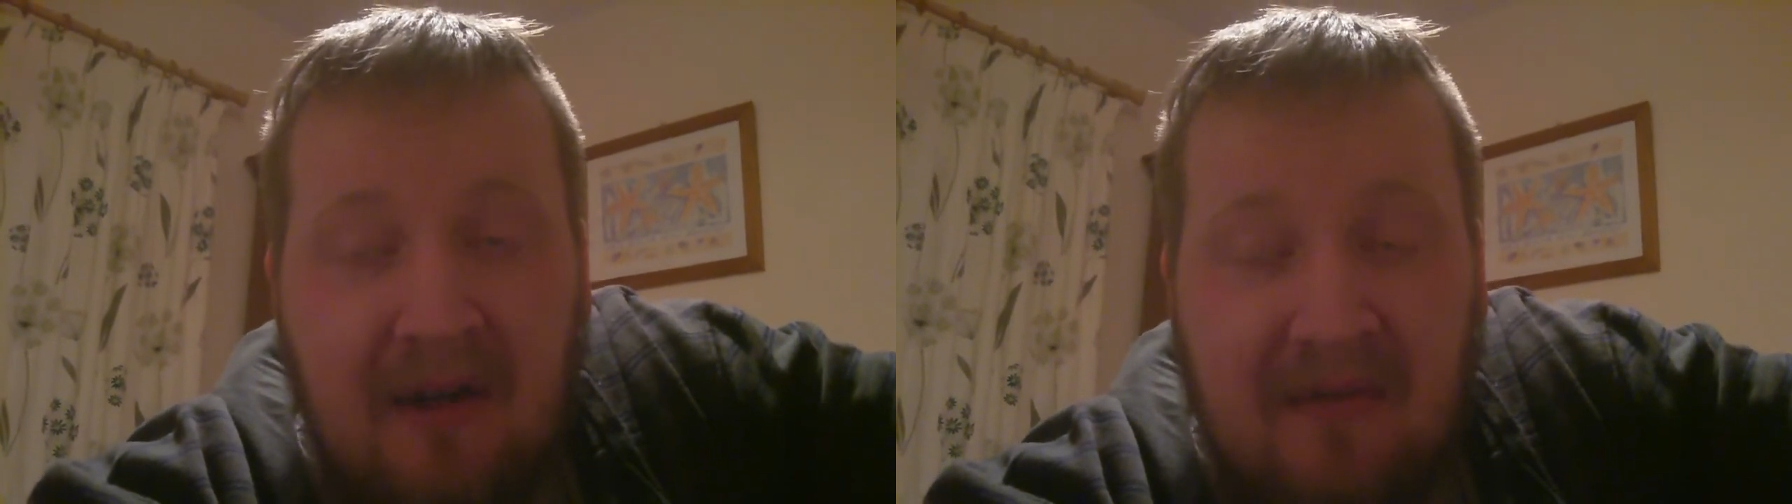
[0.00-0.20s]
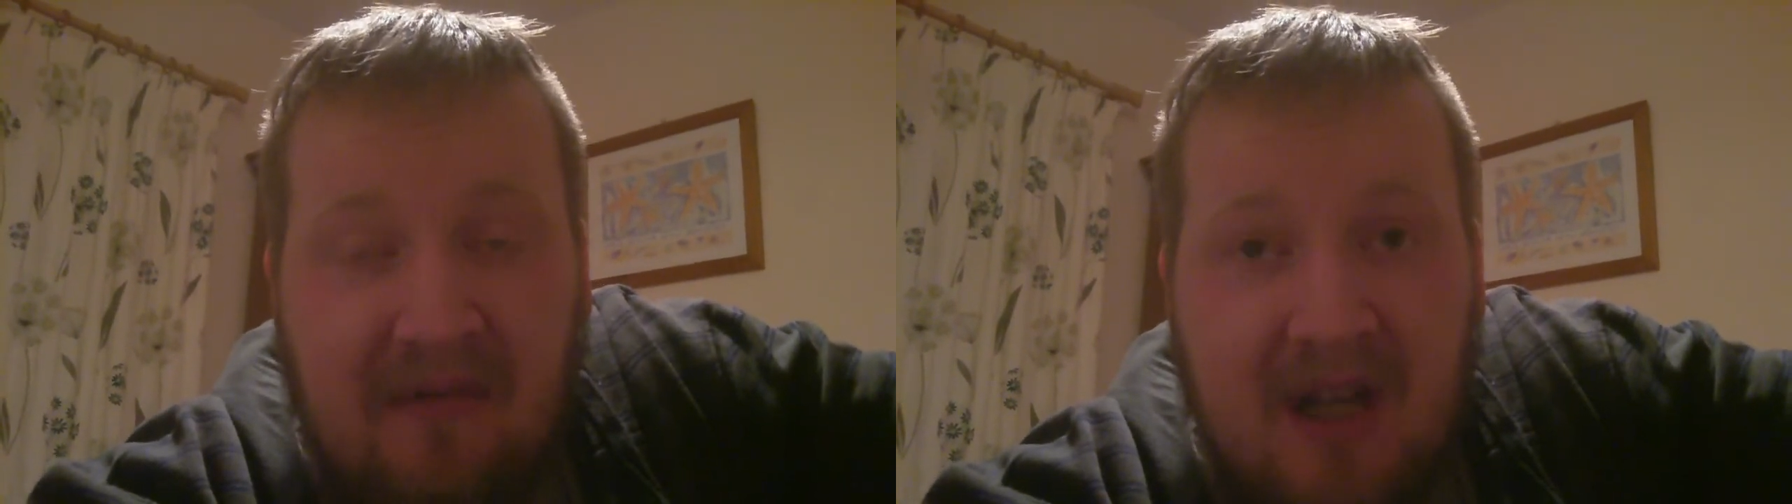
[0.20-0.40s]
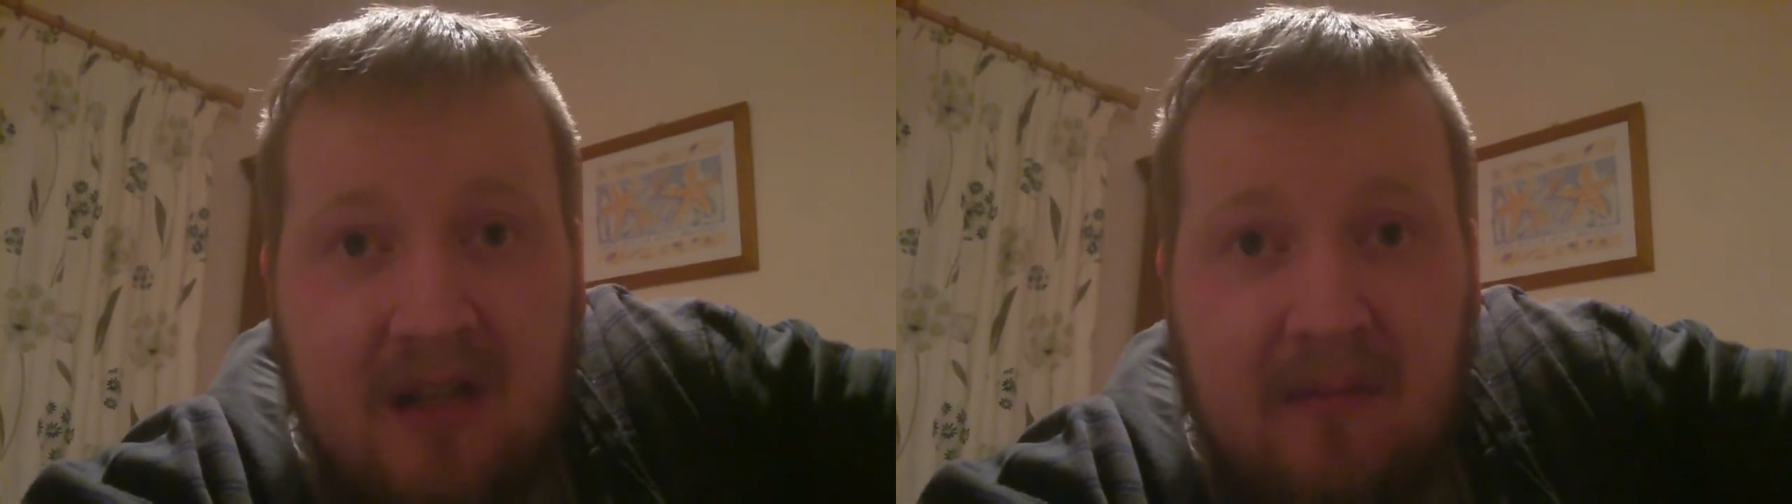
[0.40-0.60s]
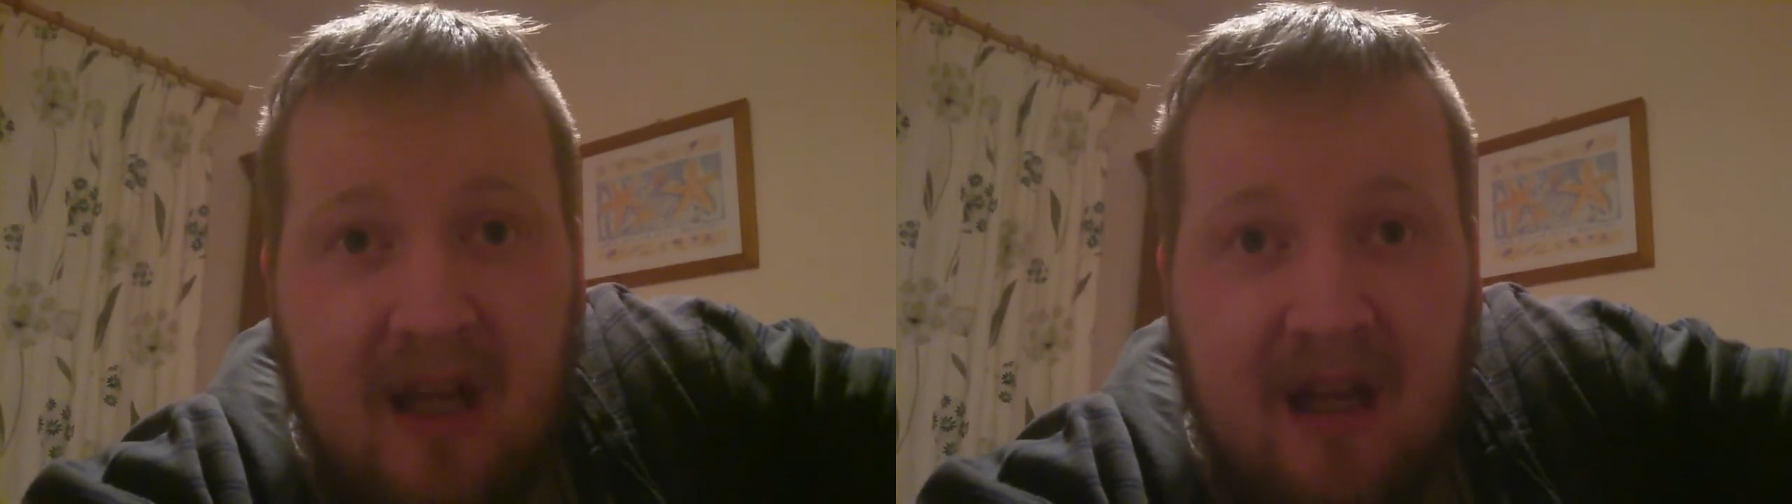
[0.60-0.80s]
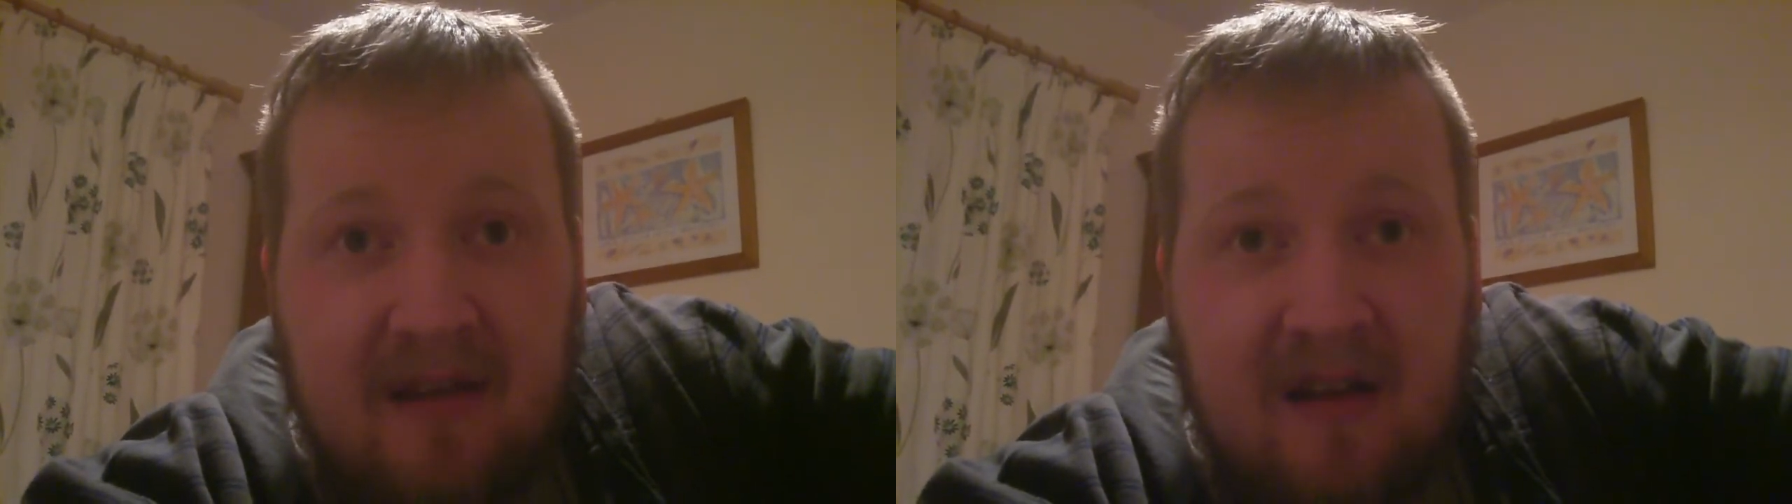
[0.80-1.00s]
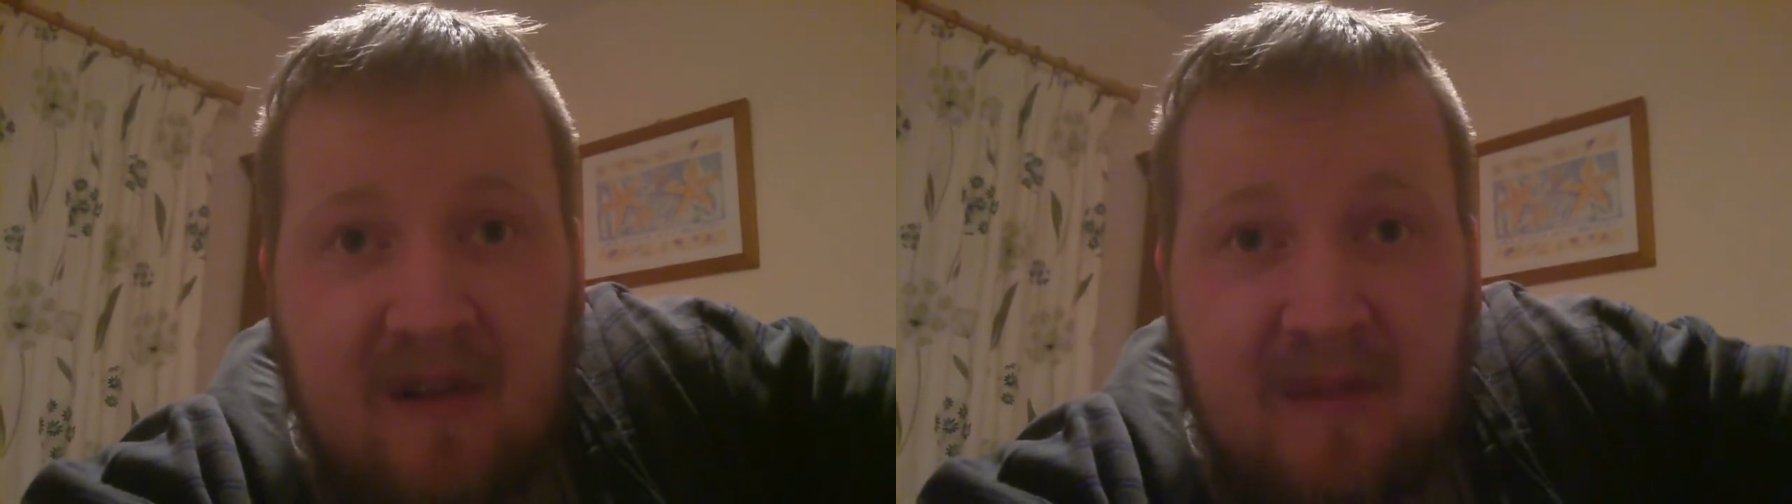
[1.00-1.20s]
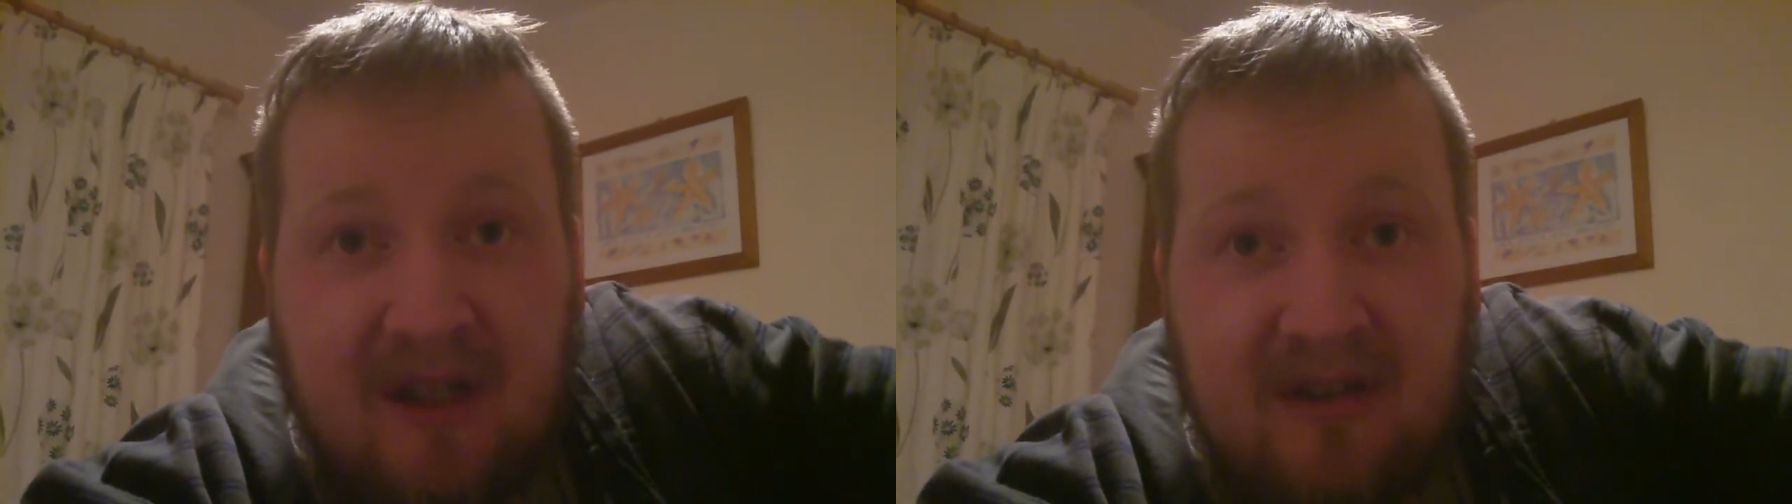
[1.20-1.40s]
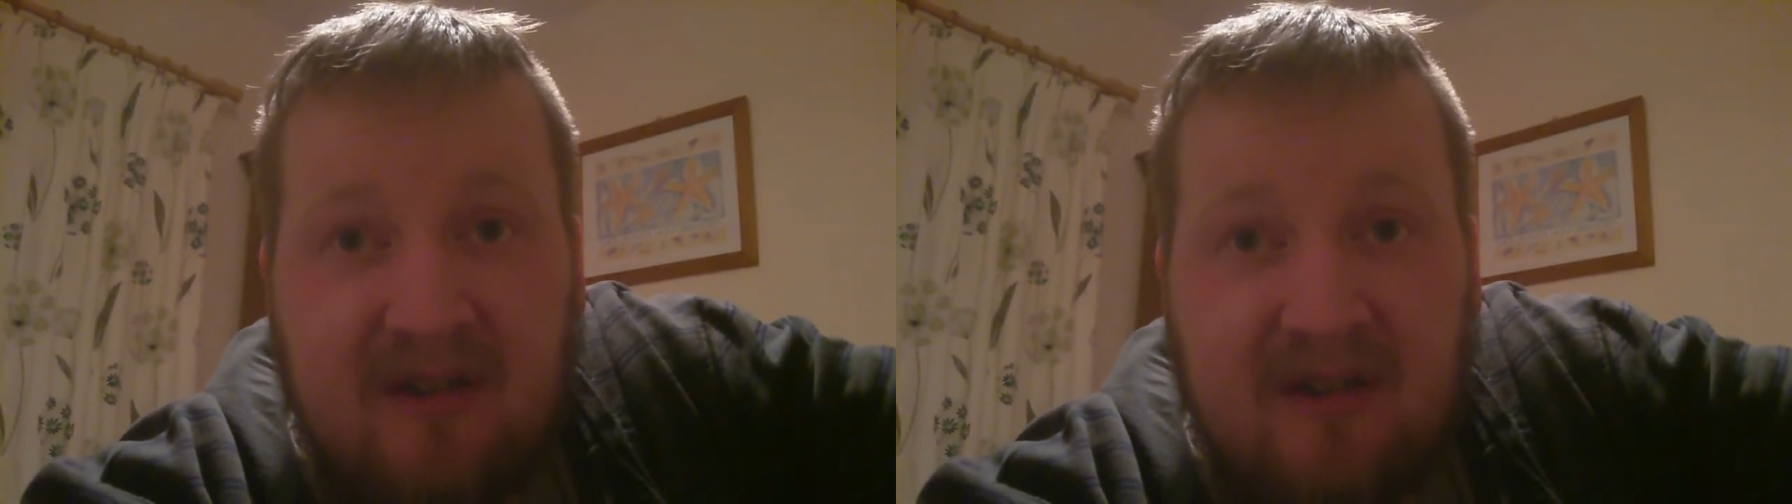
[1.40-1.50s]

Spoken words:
freezing my hand off because